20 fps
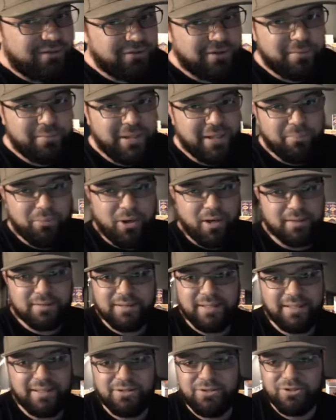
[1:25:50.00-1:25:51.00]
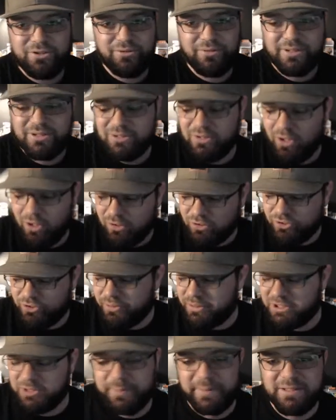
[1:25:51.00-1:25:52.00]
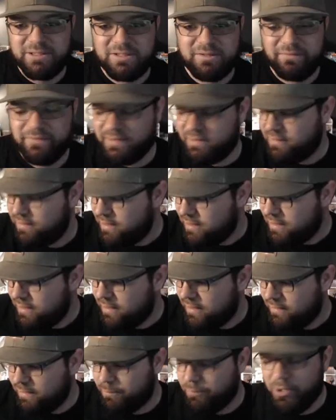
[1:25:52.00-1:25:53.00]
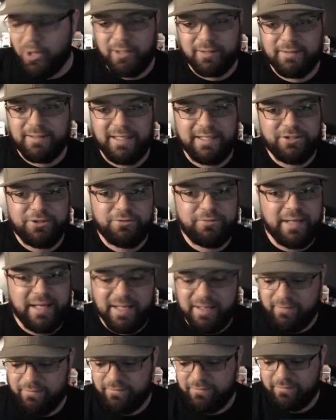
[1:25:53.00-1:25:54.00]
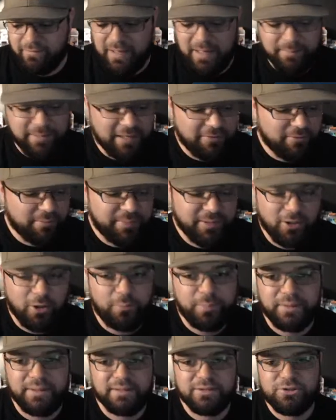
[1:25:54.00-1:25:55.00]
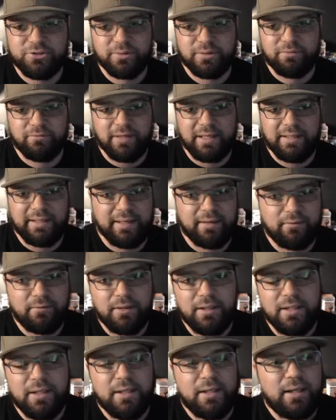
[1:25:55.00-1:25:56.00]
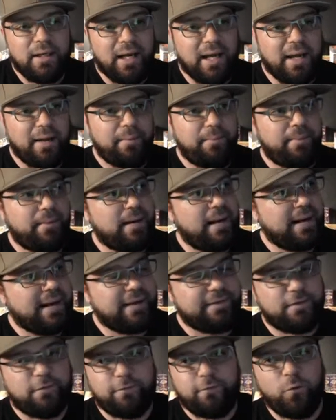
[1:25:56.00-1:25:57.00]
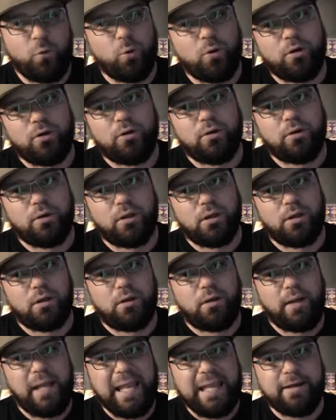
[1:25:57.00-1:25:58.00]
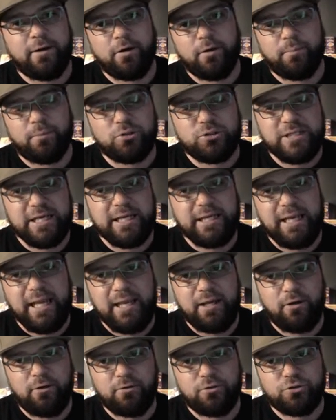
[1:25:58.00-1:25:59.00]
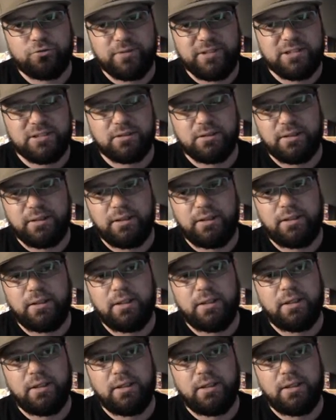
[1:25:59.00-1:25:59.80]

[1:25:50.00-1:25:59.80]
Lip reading: other NBA product to get into. It's all too expensive, and the product that I do have, I'm not ripping open into it right now. I got the 4 mosaic hangers recently